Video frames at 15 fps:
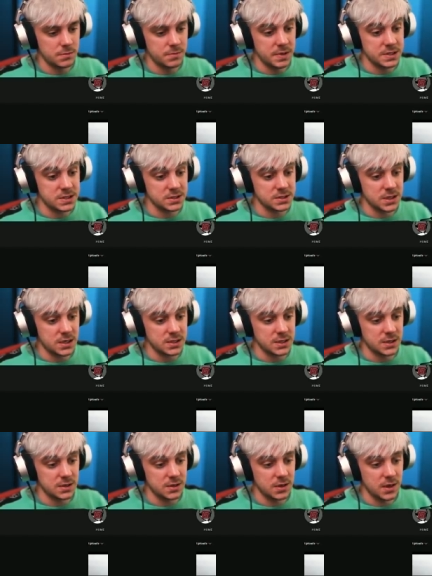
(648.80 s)
Bitch Lasagna.
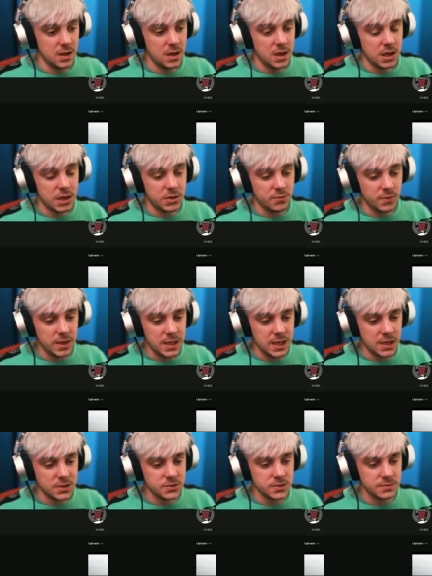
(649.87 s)

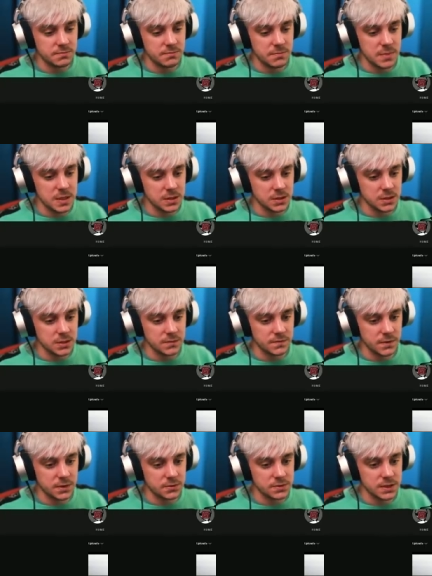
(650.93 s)
300 million
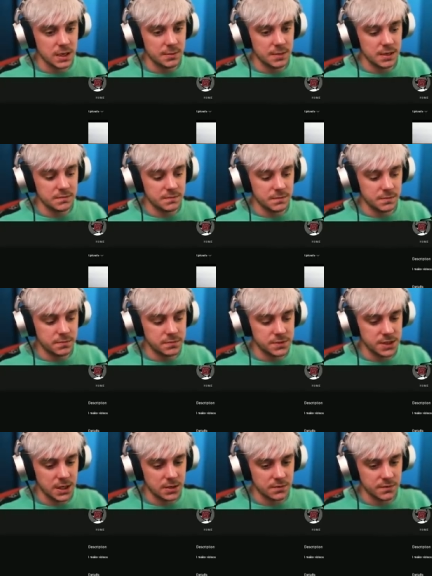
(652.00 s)
views. How many
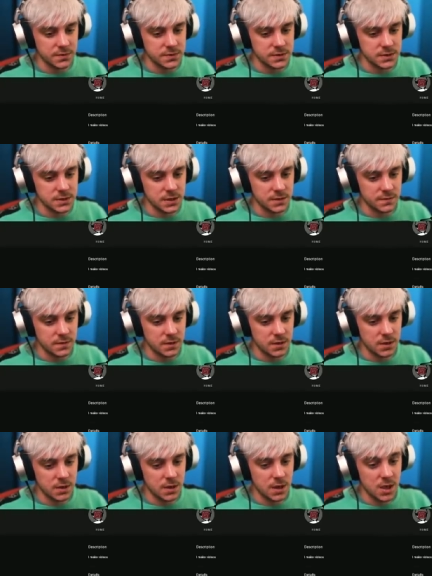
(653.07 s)
channel views does he have?
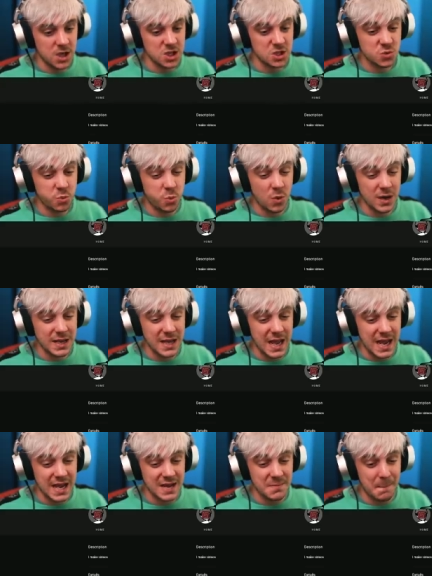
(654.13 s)

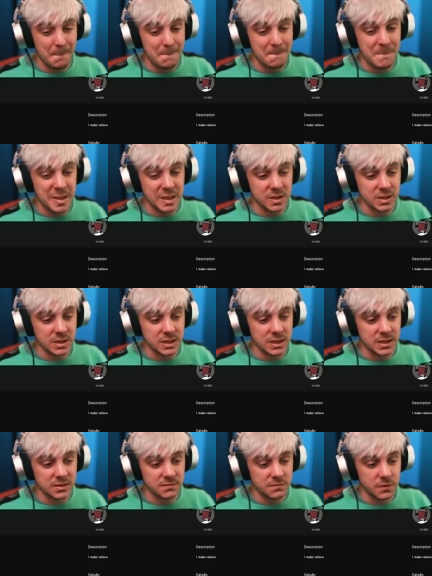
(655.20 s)
28
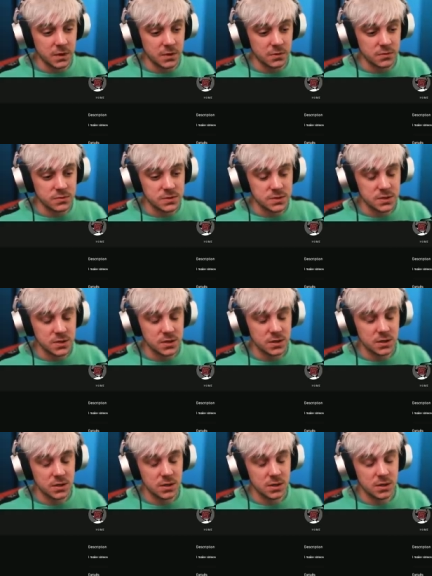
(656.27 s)
billion views.
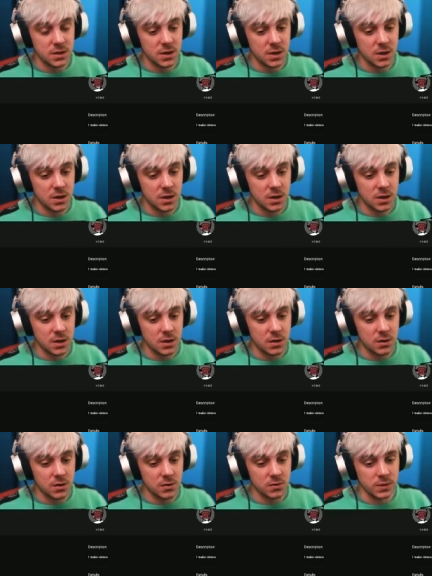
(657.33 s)

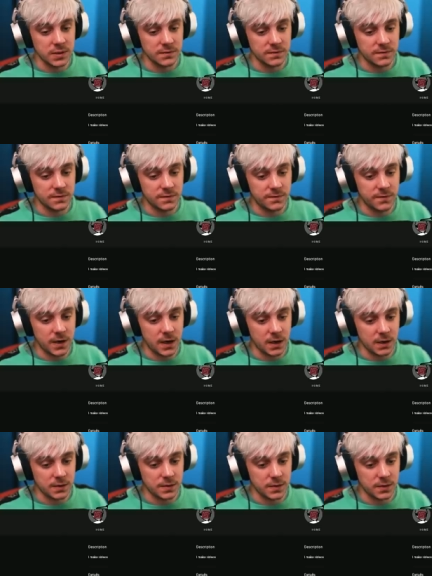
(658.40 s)
Holy
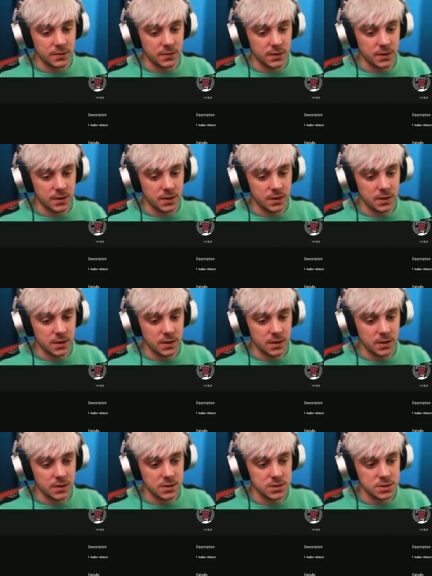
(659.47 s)
fuck, dude.
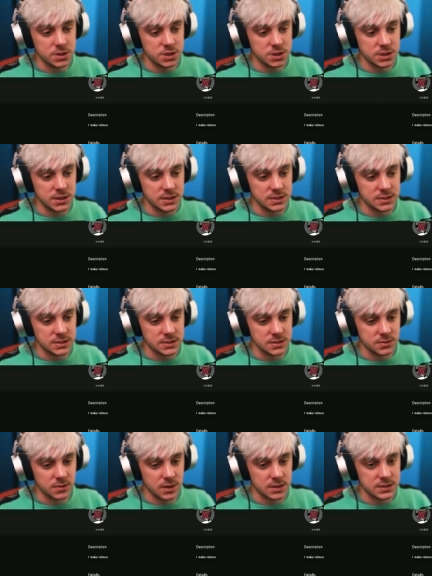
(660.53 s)
Jesus
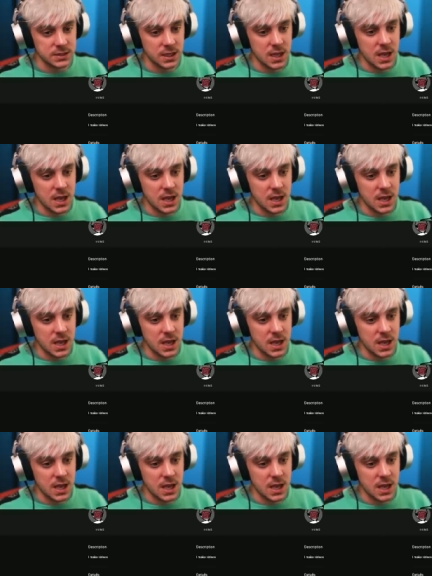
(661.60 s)
Christ.